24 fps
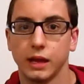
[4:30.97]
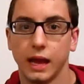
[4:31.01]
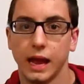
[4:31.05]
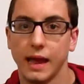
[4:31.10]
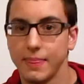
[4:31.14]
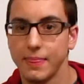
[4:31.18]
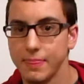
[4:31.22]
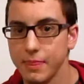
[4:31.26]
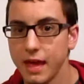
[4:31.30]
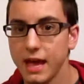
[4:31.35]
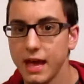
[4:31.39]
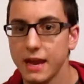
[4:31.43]

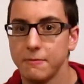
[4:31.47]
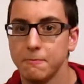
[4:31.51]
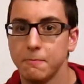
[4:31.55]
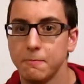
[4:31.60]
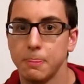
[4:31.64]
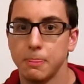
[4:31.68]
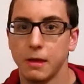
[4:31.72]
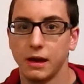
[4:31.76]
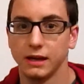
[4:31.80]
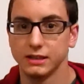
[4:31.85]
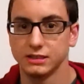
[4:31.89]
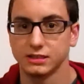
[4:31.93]
and then
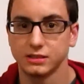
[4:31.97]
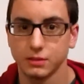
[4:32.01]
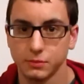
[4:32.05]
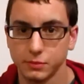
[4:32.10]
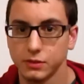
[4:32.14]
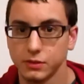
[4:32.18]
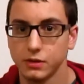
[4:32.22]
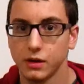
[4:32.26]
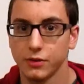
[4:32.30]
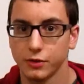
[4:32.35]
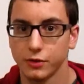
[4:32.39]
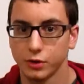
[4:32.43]
I
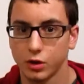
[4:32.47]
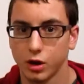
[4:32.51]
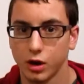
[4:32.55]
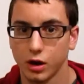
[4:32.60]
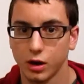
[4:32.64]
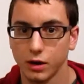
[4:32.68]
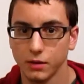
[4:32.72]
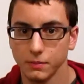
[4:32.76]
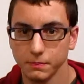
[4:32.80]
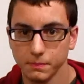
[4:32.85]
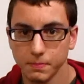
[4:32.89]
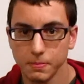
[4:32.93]
summon another
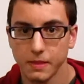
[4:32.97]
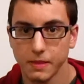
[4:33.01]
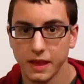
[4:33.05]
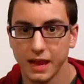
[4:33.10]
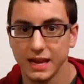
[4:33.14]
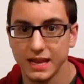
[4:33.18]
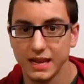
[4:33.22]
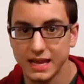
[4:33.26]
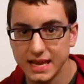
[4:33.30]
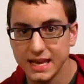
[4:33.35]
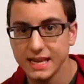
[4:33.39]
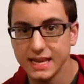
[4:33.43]
card,
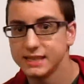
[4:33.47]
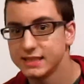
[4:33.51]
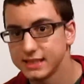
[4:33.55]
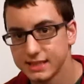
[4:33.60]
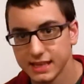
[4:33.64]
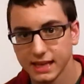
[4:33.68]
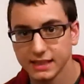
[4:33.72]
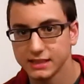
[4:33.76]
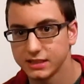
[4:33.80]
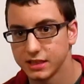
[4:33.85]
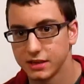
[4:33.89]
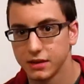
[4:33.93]
and he
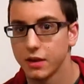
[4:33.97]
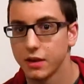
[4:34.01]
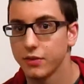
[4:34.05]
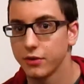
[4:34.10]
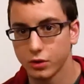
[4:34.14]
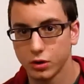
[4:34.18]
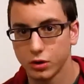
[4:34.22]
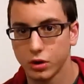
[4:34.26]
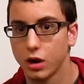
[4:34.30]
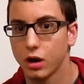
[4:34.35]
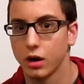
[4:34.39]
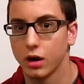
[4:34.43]
sets
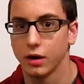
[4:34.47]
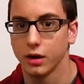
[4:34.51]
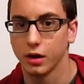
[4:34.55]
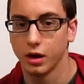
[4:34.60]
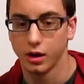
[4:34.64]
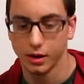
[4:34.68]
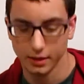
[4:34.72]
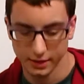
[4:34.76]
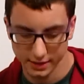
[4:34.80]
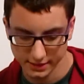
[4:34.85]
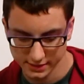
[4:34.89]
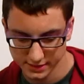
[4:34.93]
another card
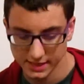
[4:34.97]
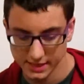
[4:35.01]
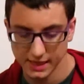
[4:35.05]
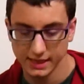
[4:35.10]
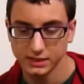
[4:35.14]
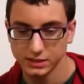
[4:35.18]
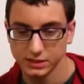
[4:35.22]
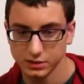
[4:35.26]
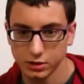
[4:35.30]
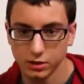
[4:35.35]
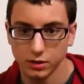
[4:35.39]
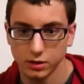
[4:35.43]
on his
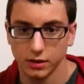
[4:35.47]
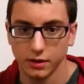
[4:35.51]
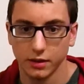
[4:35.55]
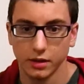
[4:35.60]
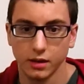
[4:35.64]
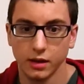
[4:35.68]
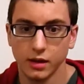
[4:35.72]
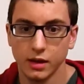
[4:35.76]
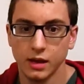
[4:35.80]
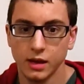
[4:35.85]
next turn,